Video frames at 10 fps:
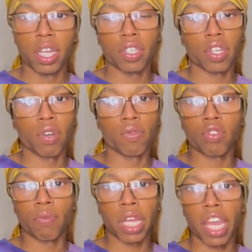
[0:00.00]
so
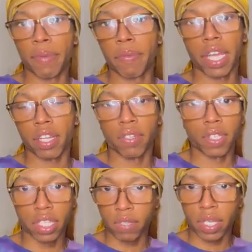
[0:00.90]
normally i have my bag closed
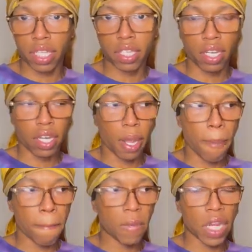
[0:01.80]
anyway
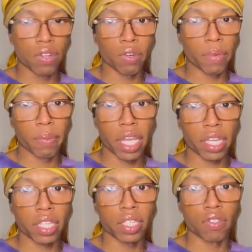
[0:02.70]
um when i do with my
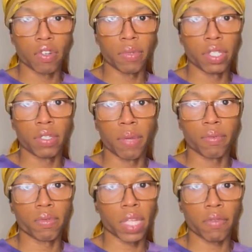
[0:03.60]
bag is normally i'm
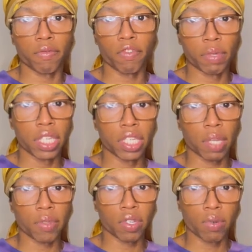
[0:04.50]
um, like for me getting
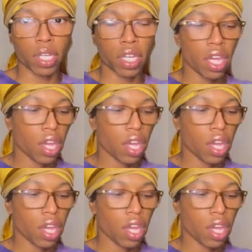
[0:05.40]
something quick